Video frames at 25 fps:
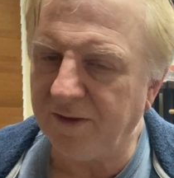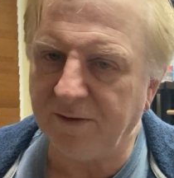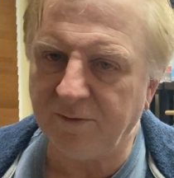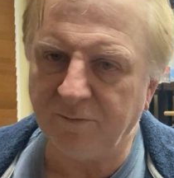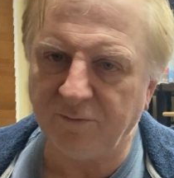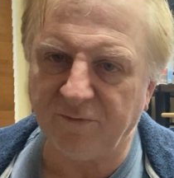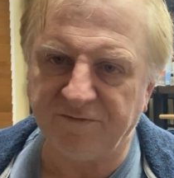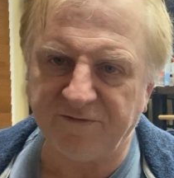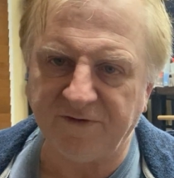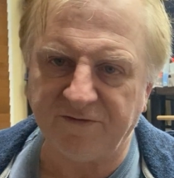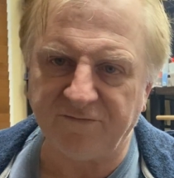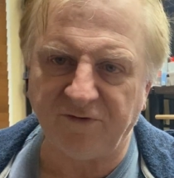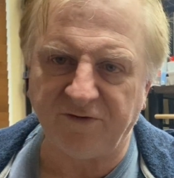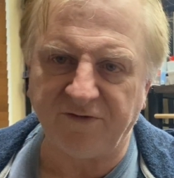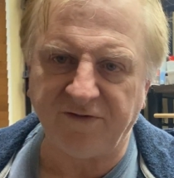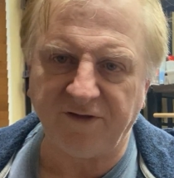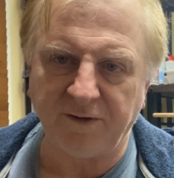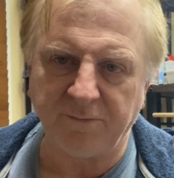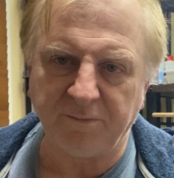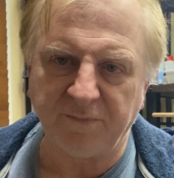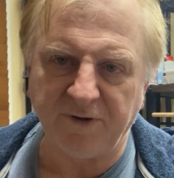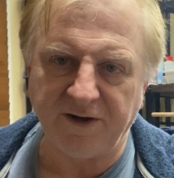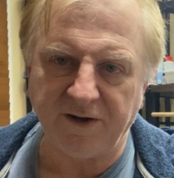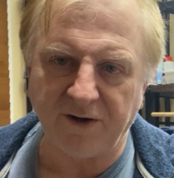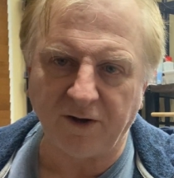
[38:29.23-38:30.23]
with
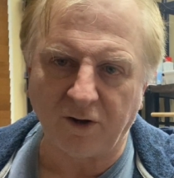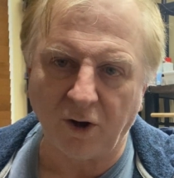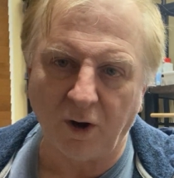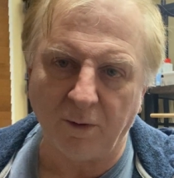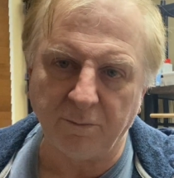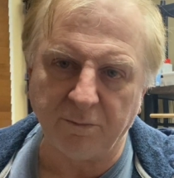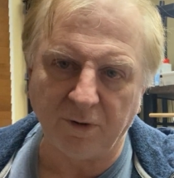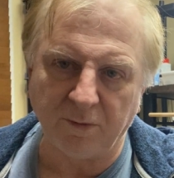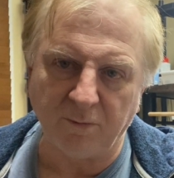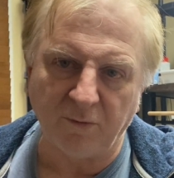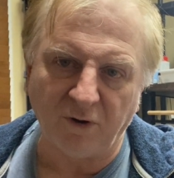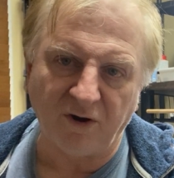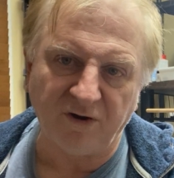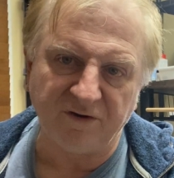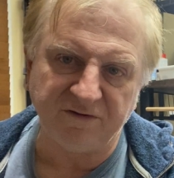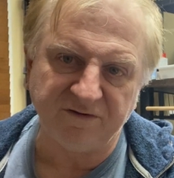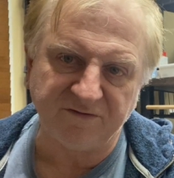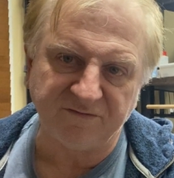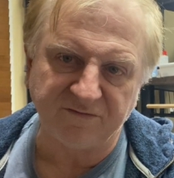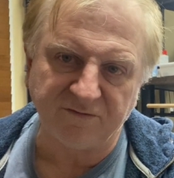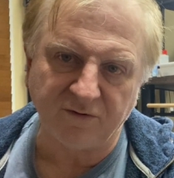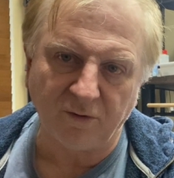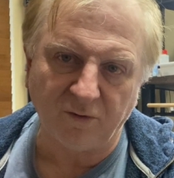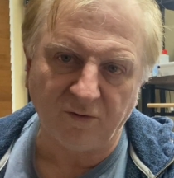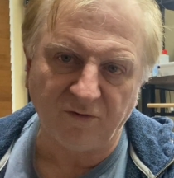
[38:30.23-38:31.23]
everything being a compromise,
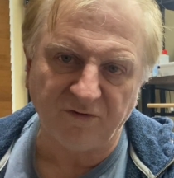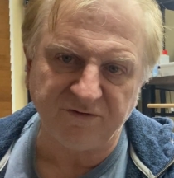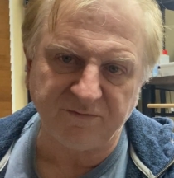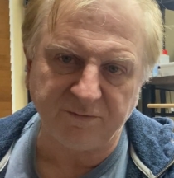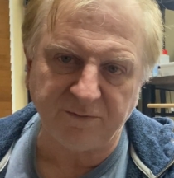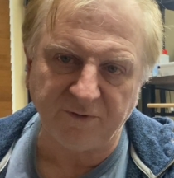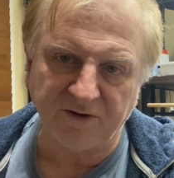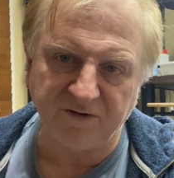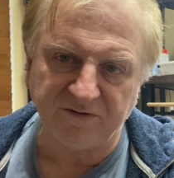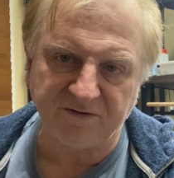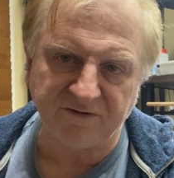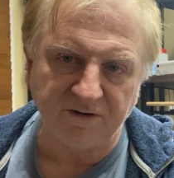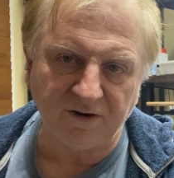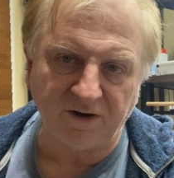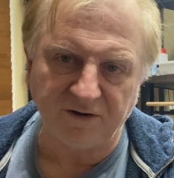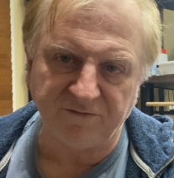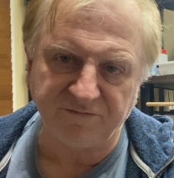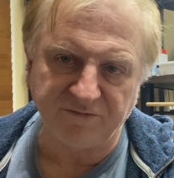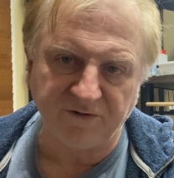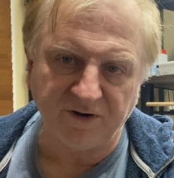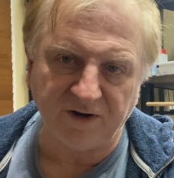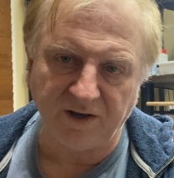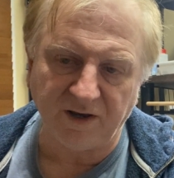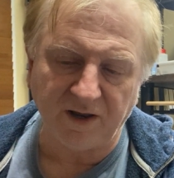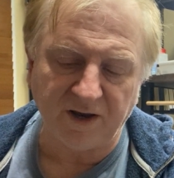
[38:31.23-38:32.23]
of course, because no
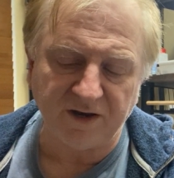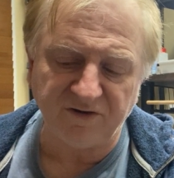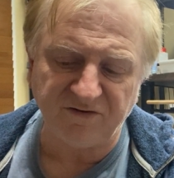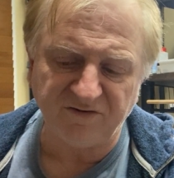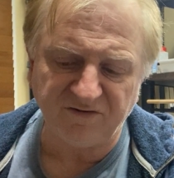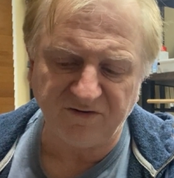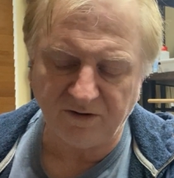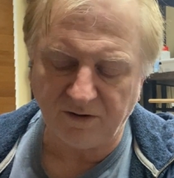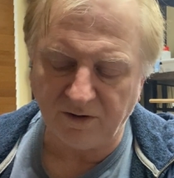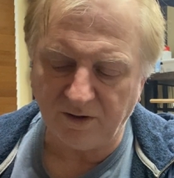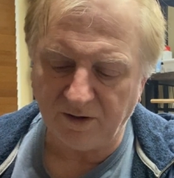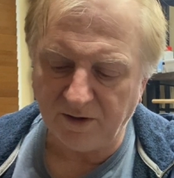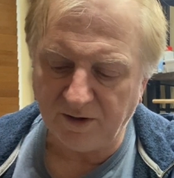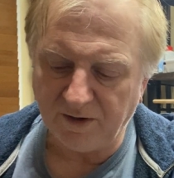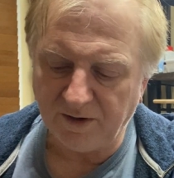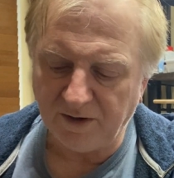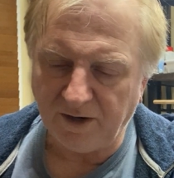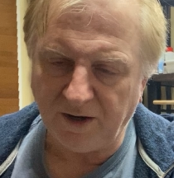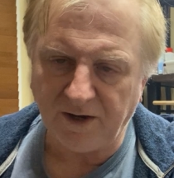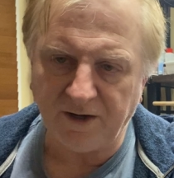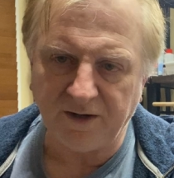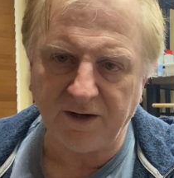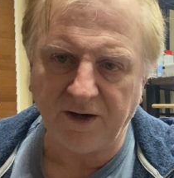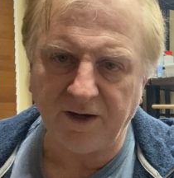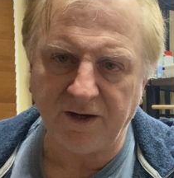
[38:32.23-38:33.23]
free lunch
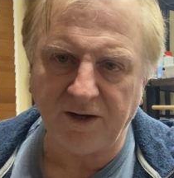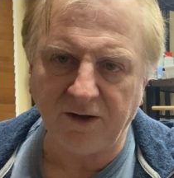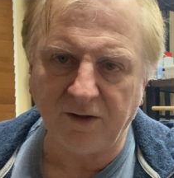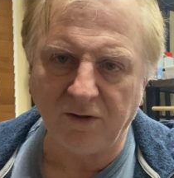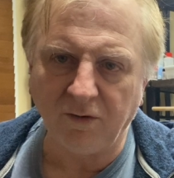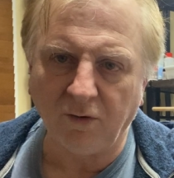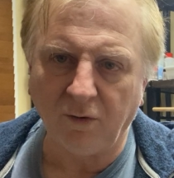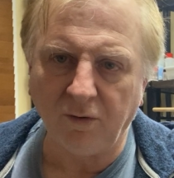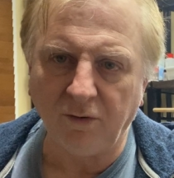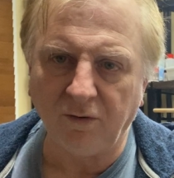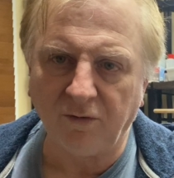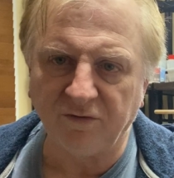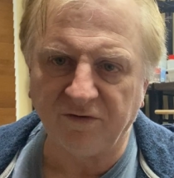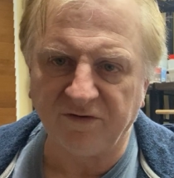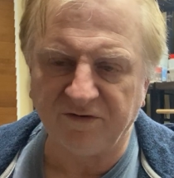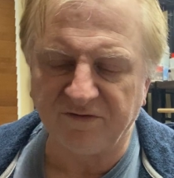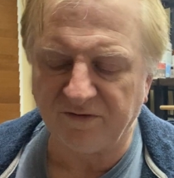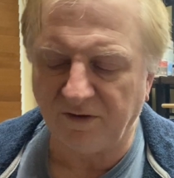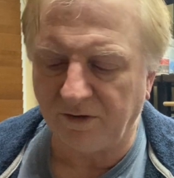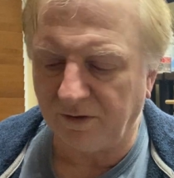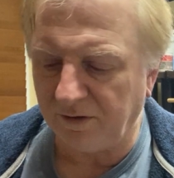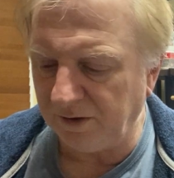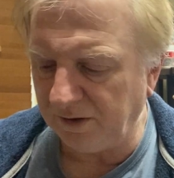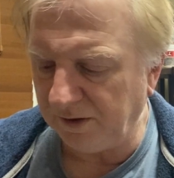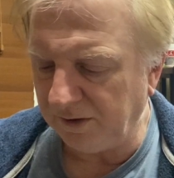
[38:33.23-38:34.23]
in any coil
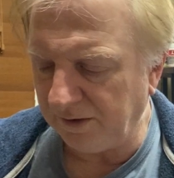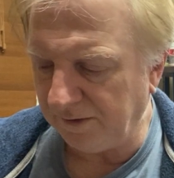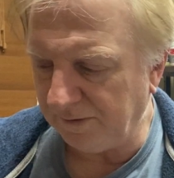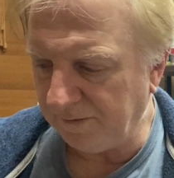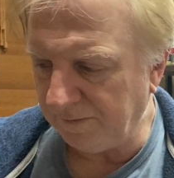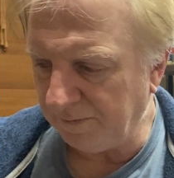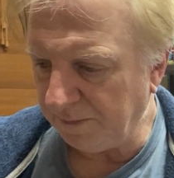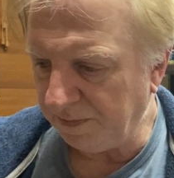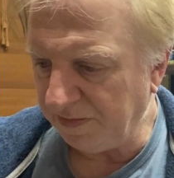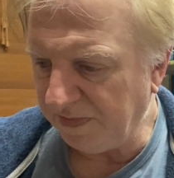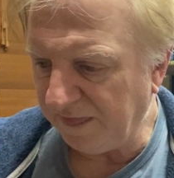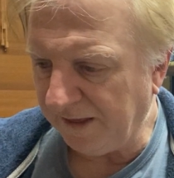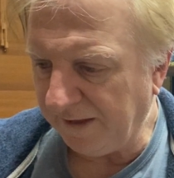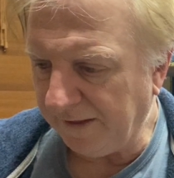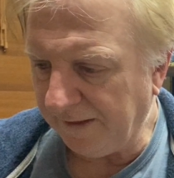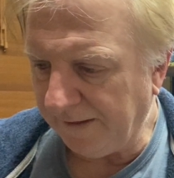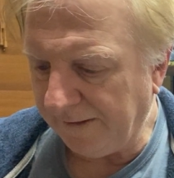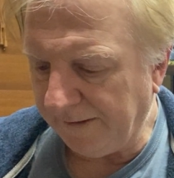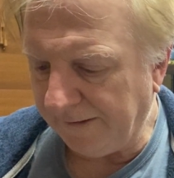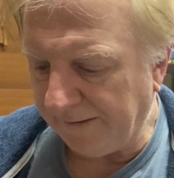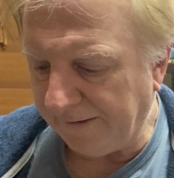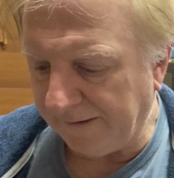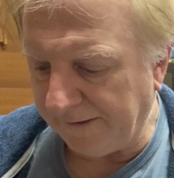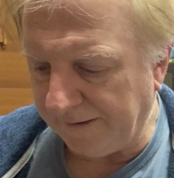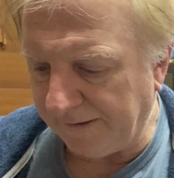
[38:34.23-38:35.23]
design.
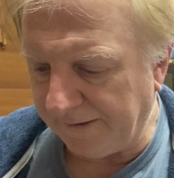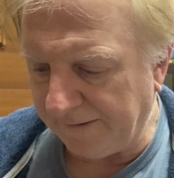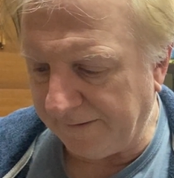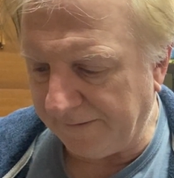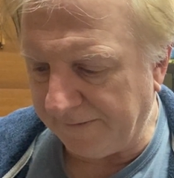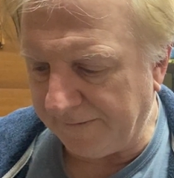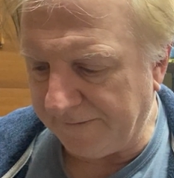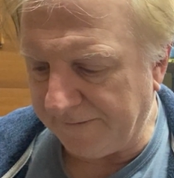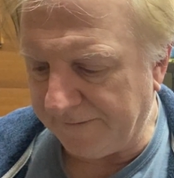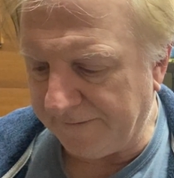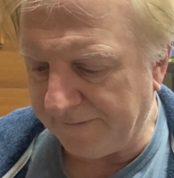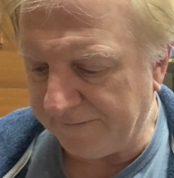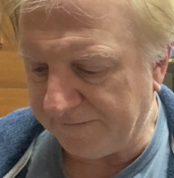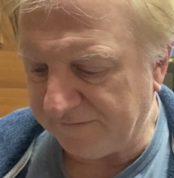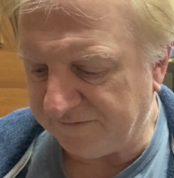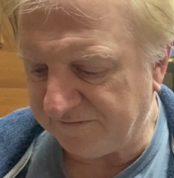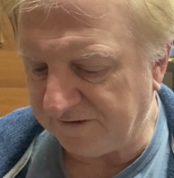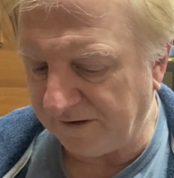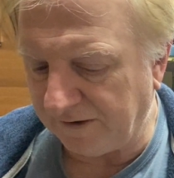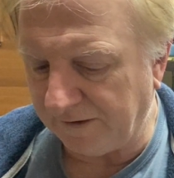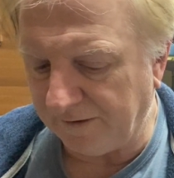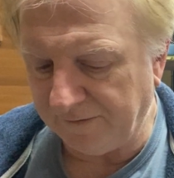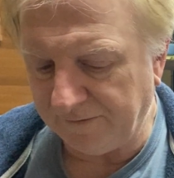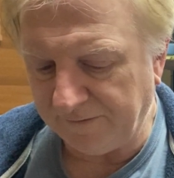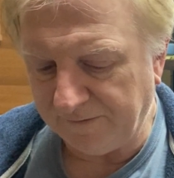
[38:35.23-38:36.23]

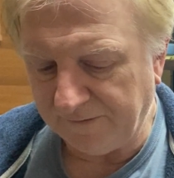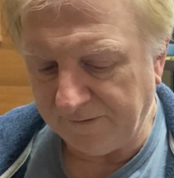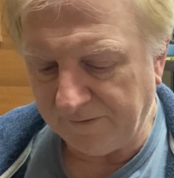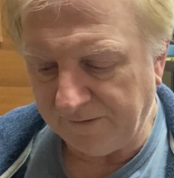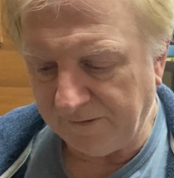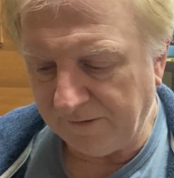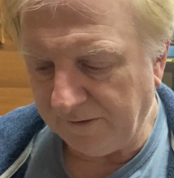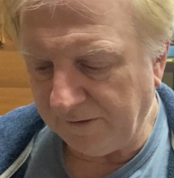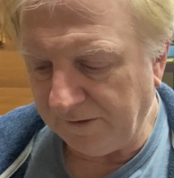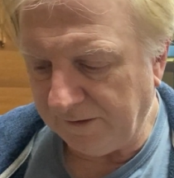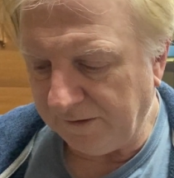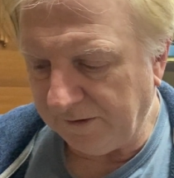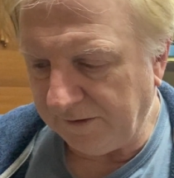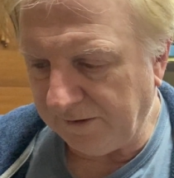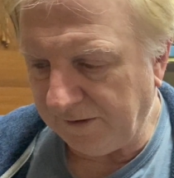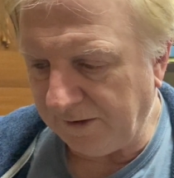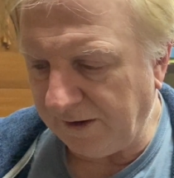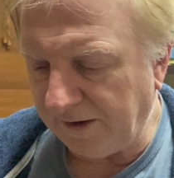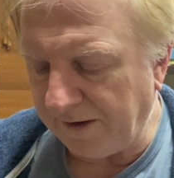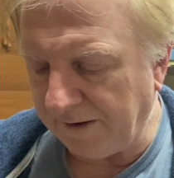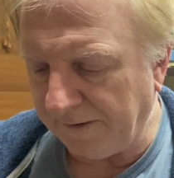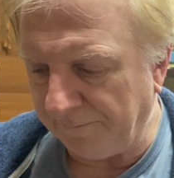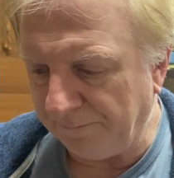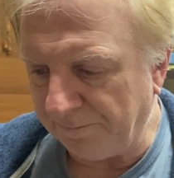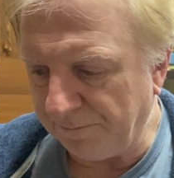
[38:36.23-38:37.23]
So
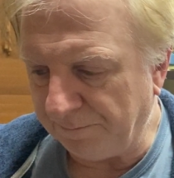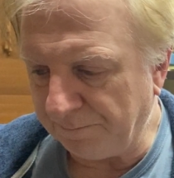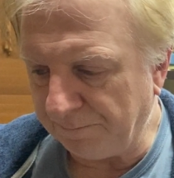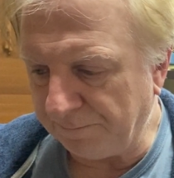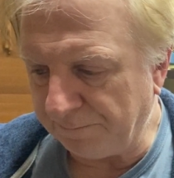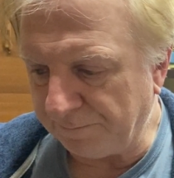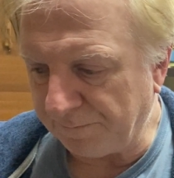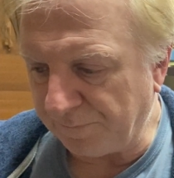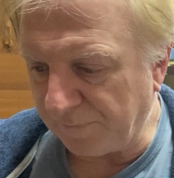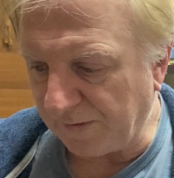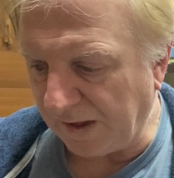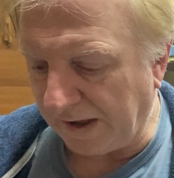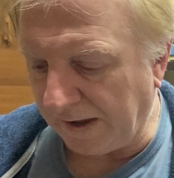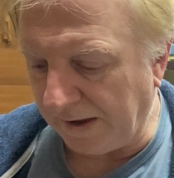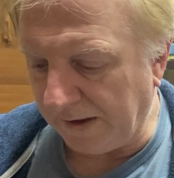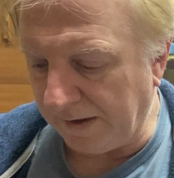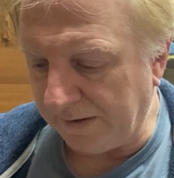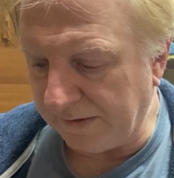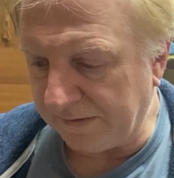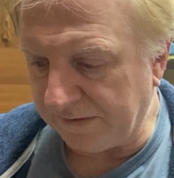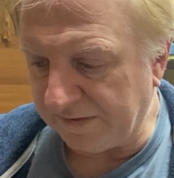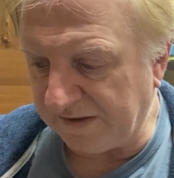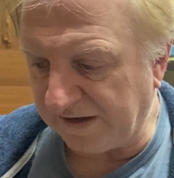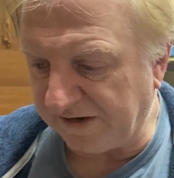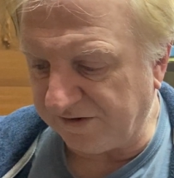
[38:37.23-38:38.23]
yeah,
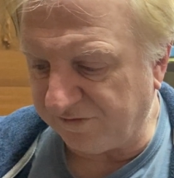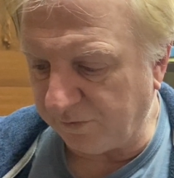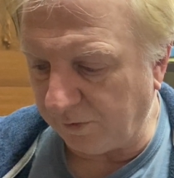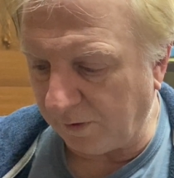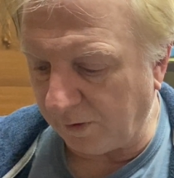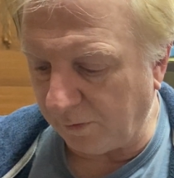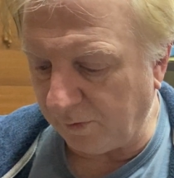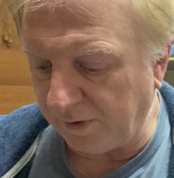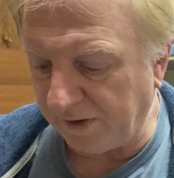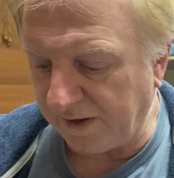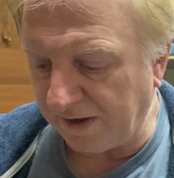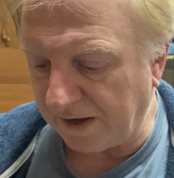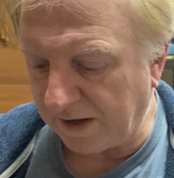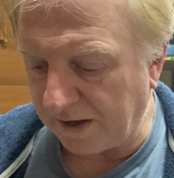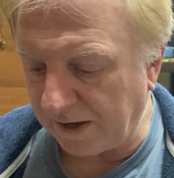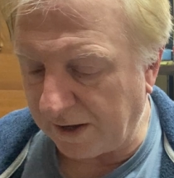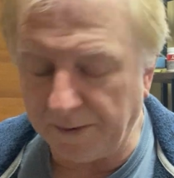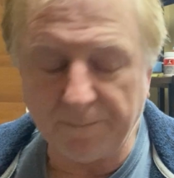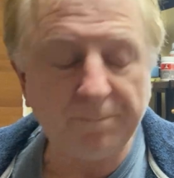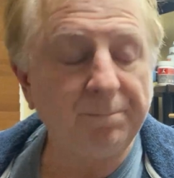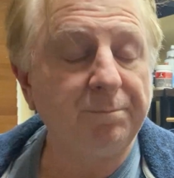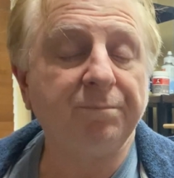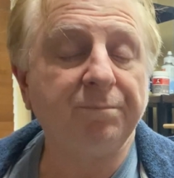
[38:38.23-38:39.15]
that's where we are.